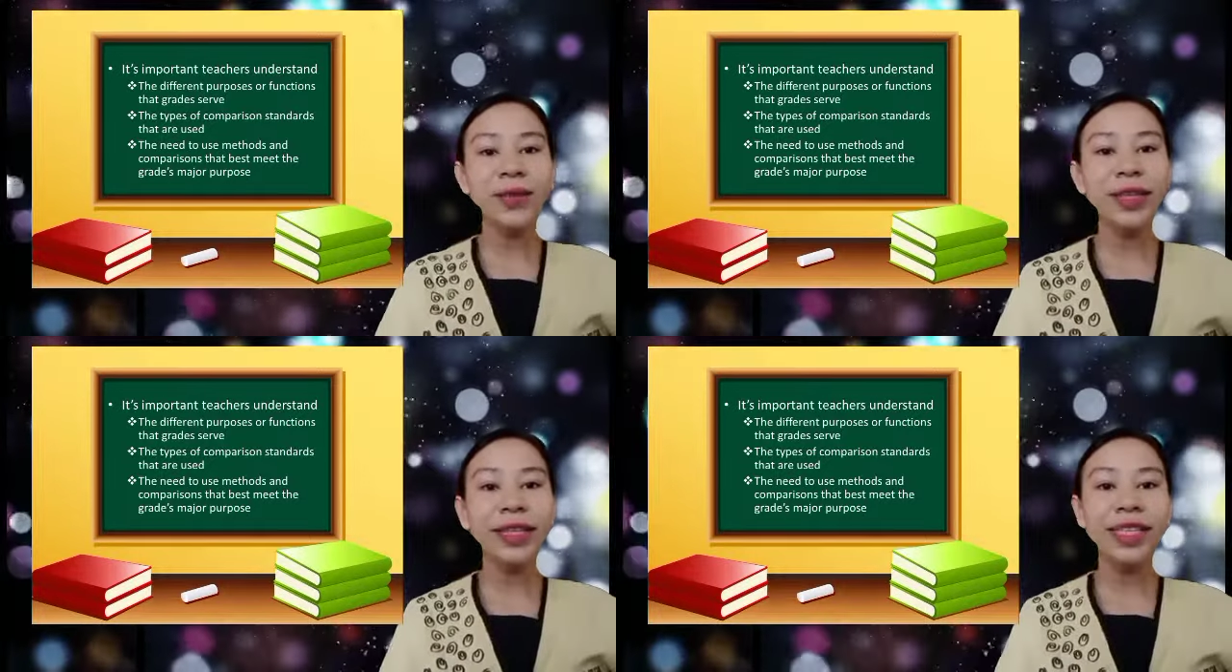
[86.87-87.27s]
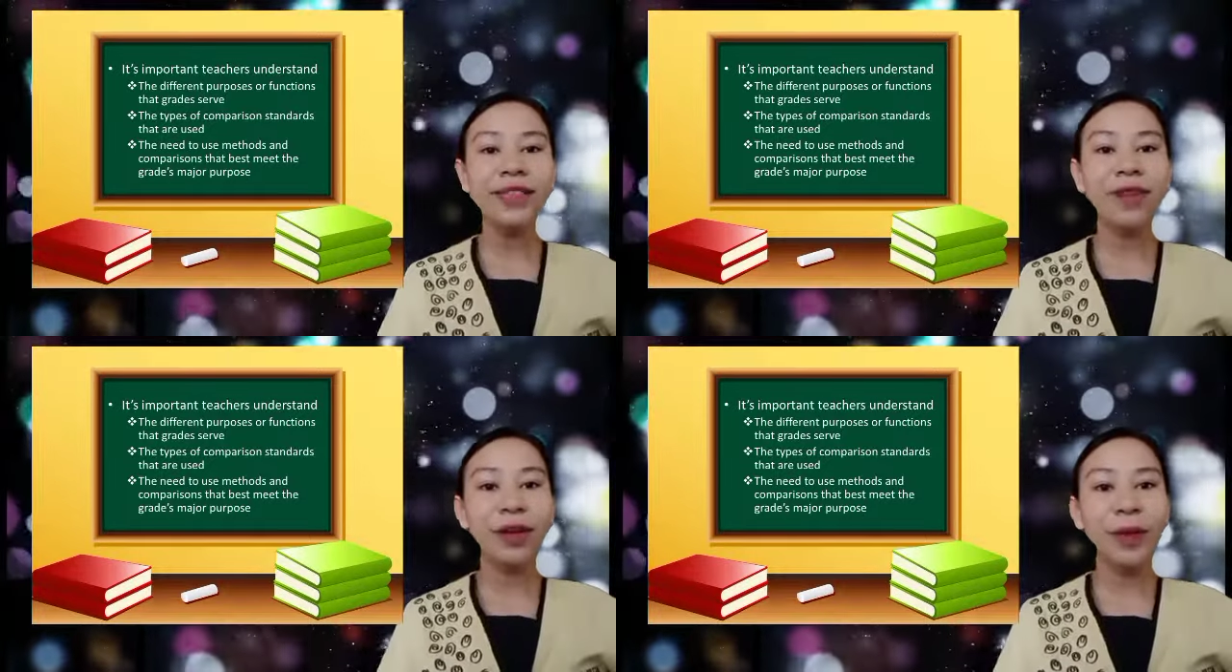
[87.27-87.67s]
So it is
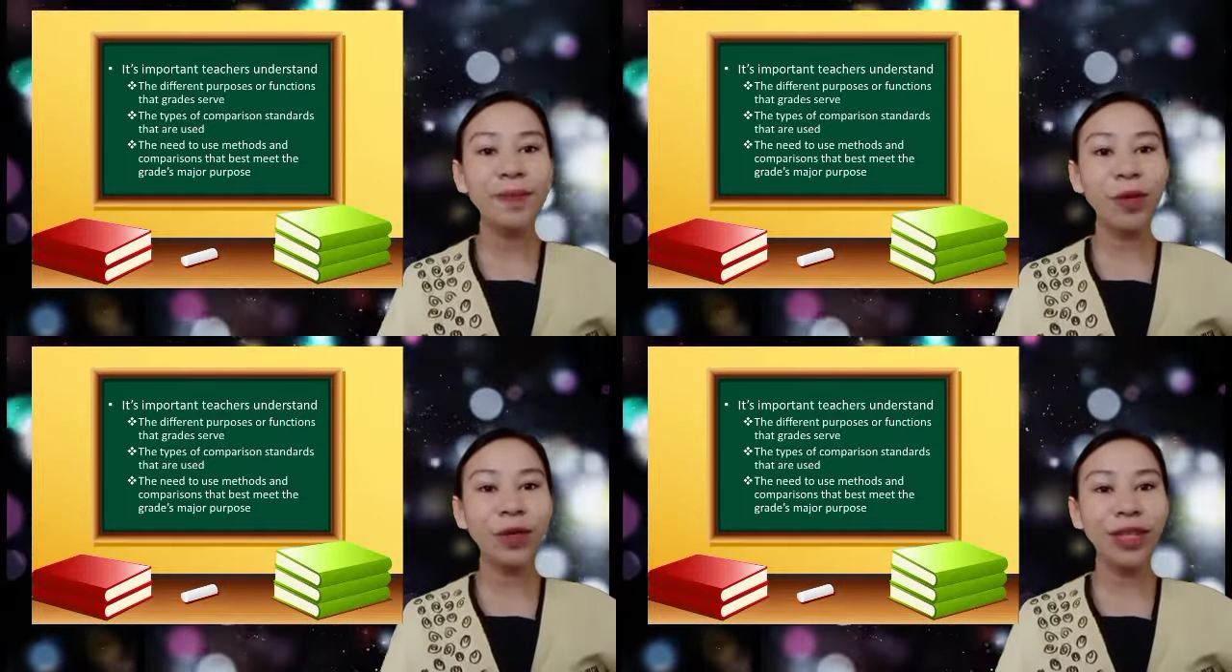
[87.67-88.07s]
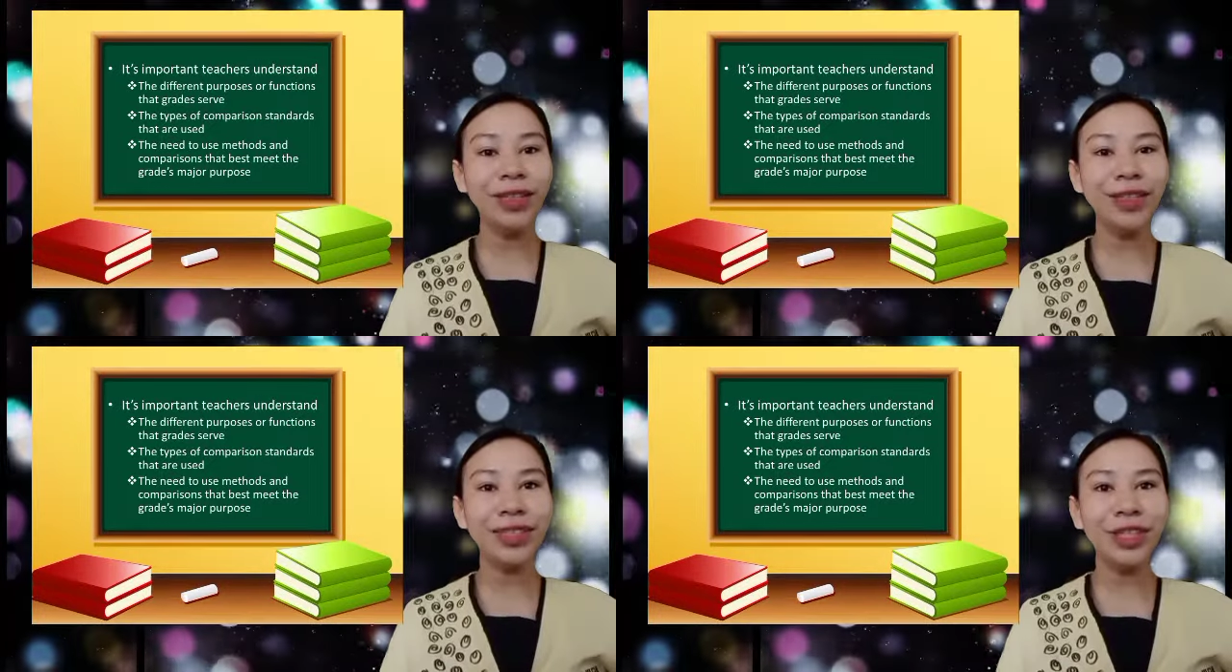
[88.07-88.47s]
very
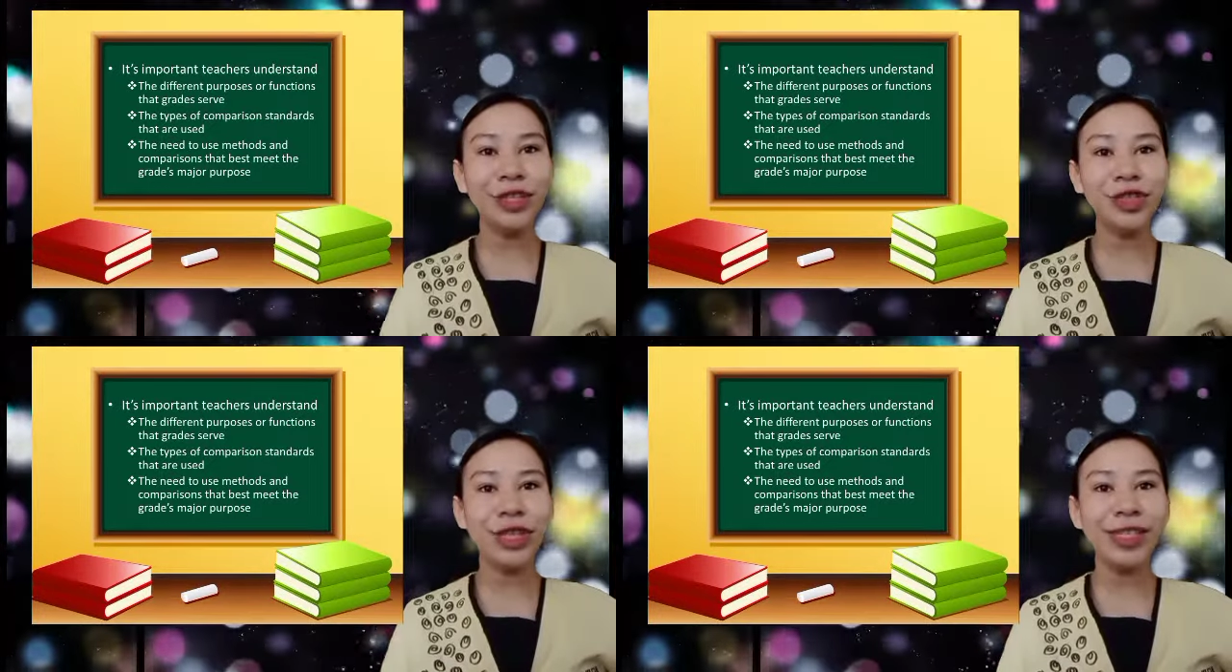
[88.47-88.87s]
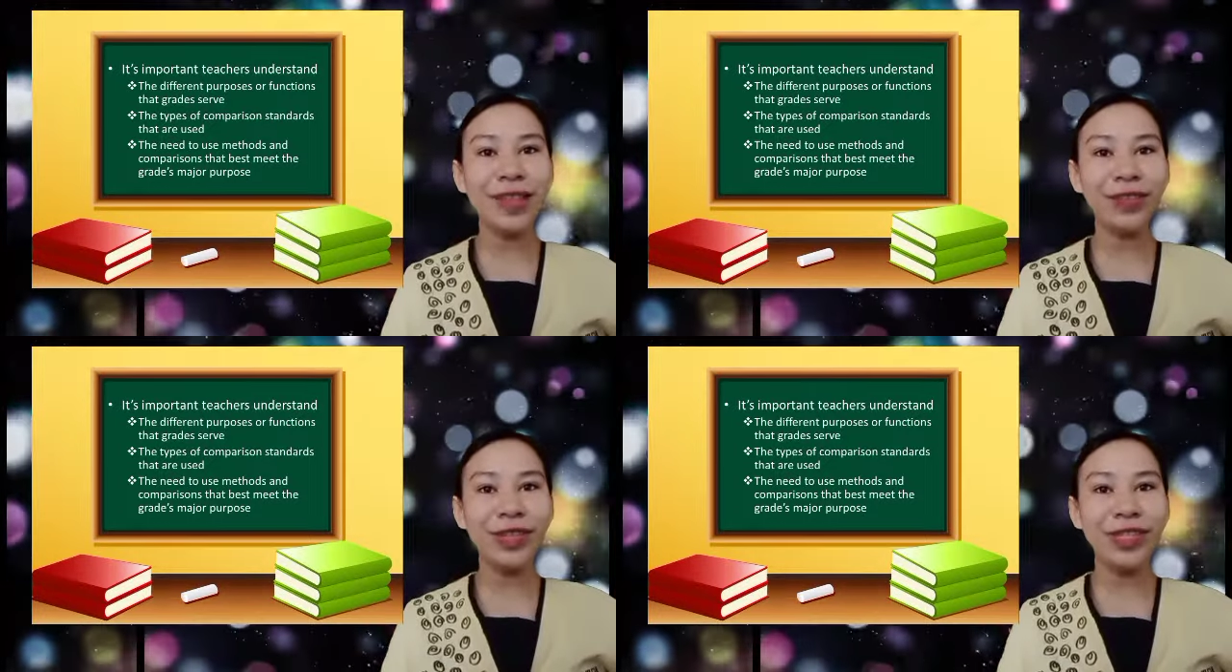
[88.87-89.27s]
important that teachers
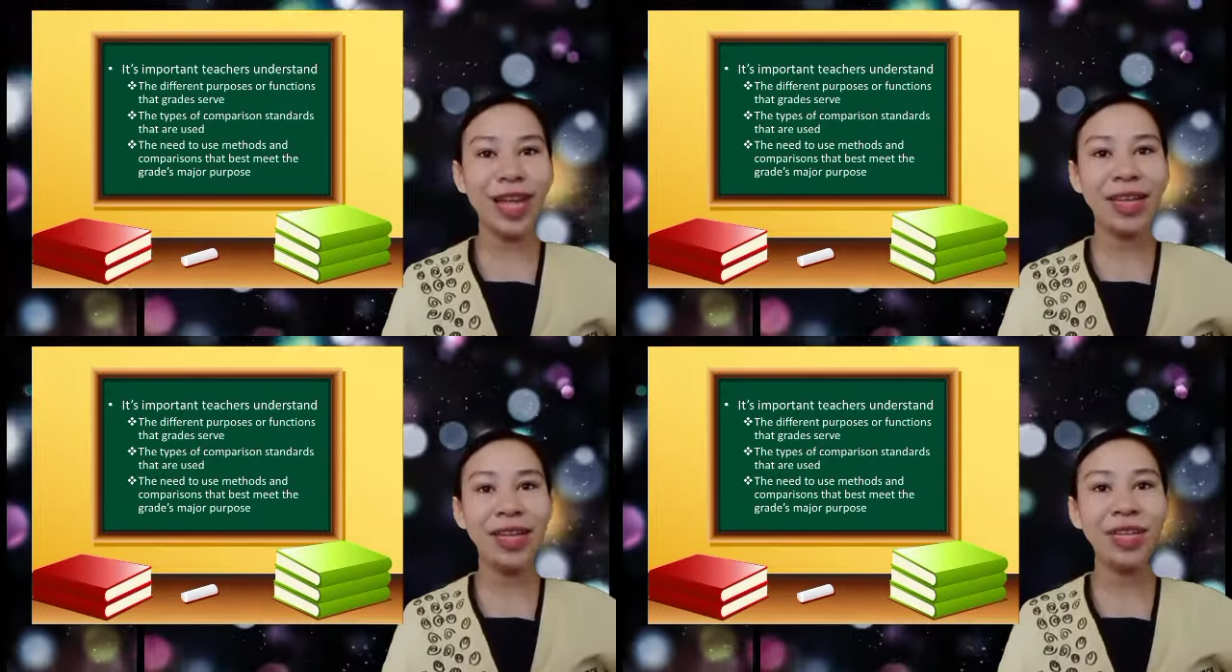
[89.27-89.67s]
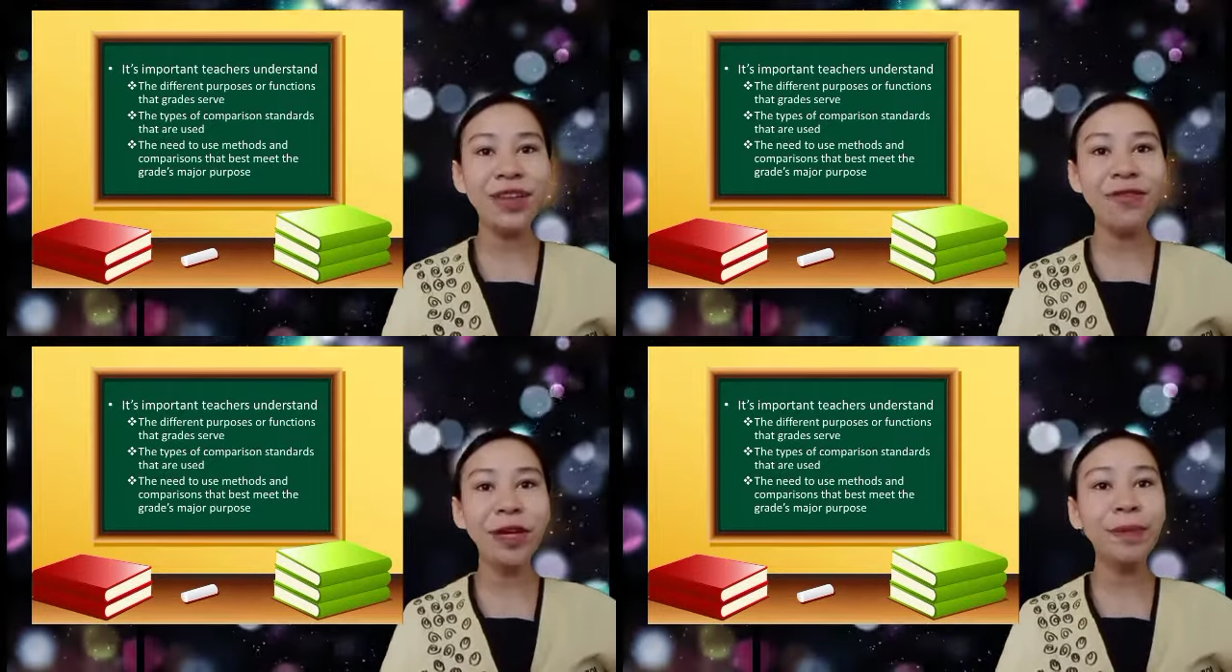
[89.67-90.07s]
understand the
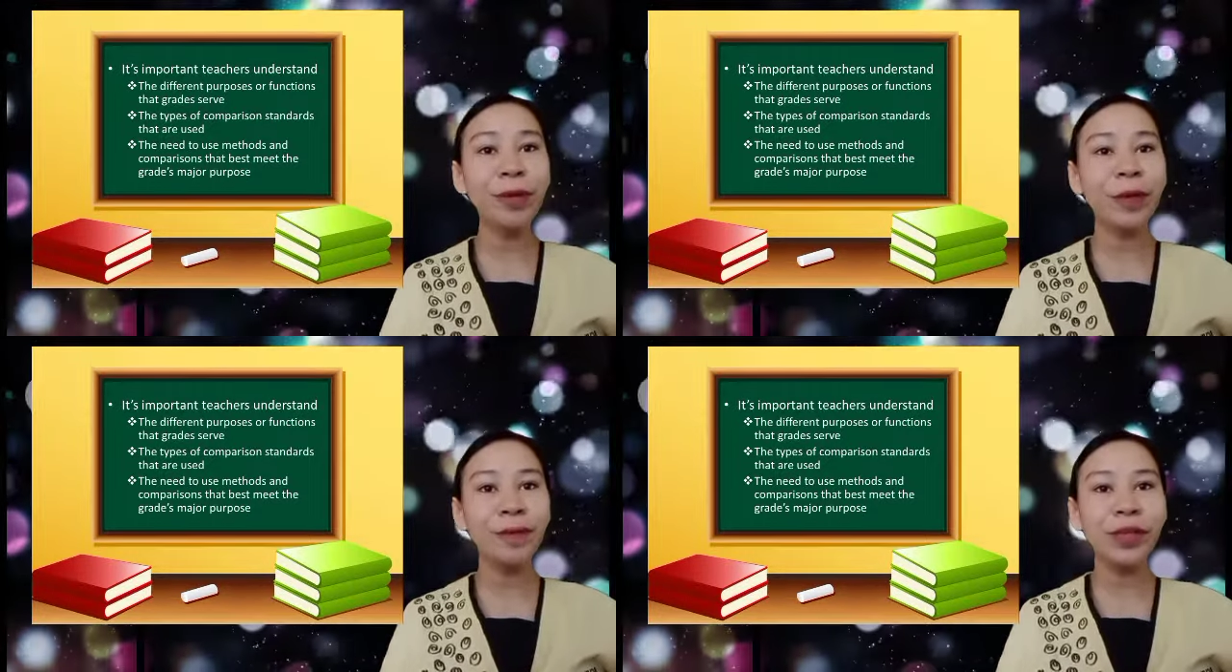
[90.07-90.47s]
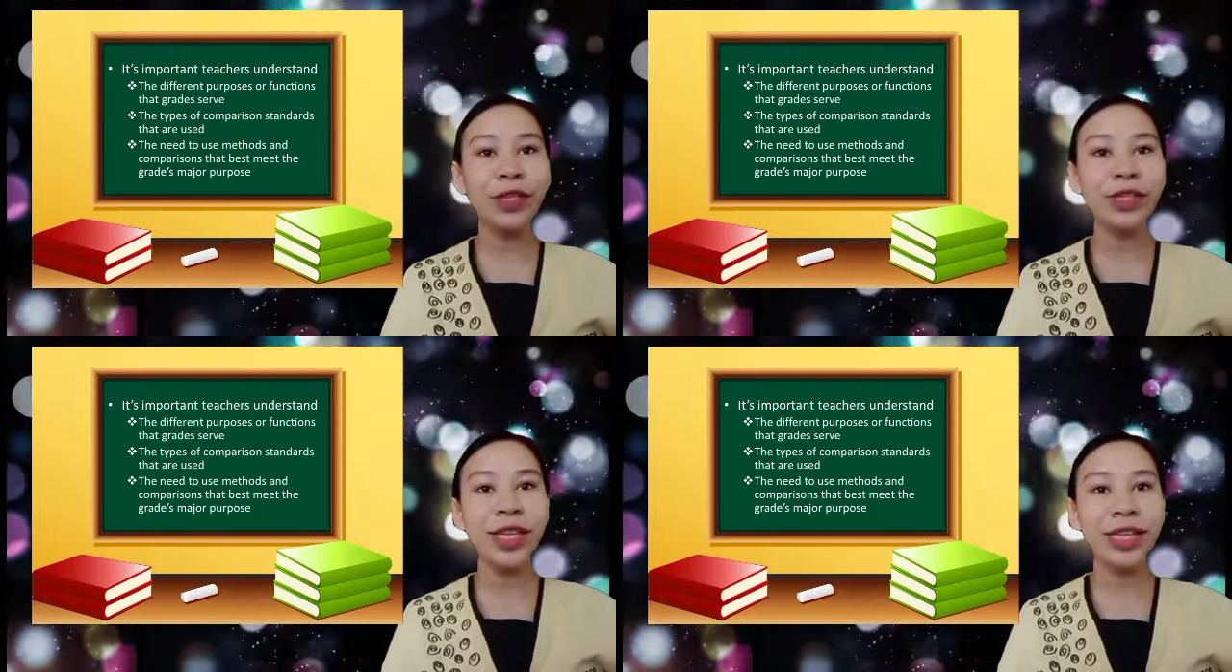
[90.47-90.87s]
different
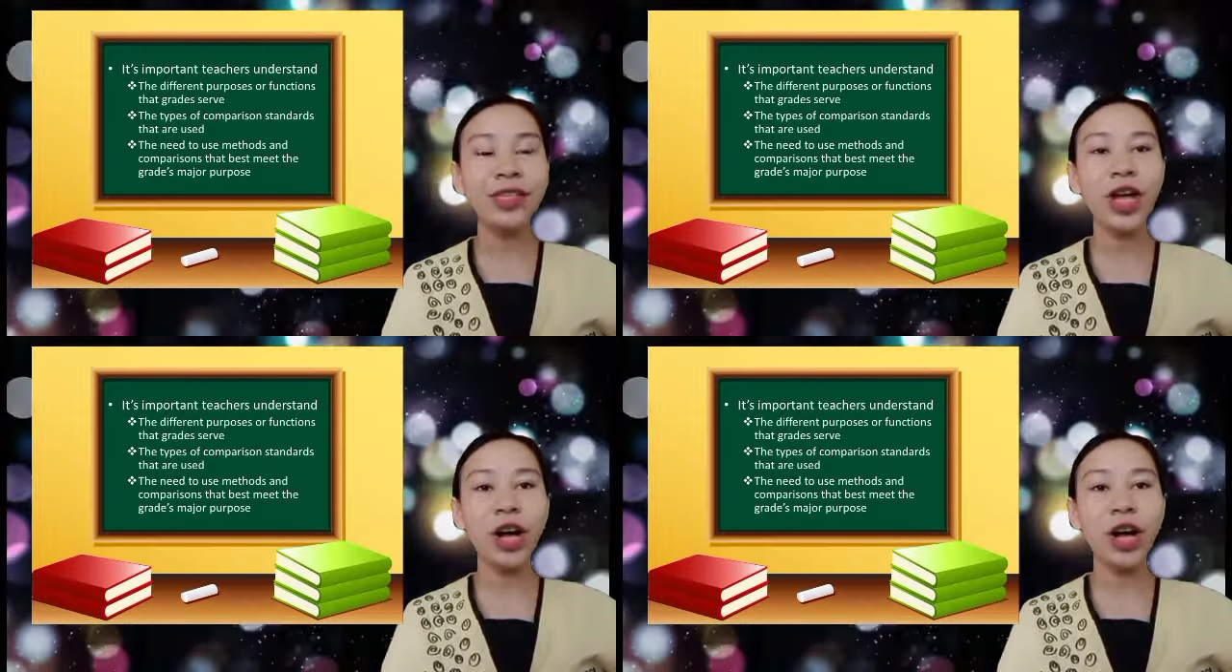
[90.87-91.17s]
purposes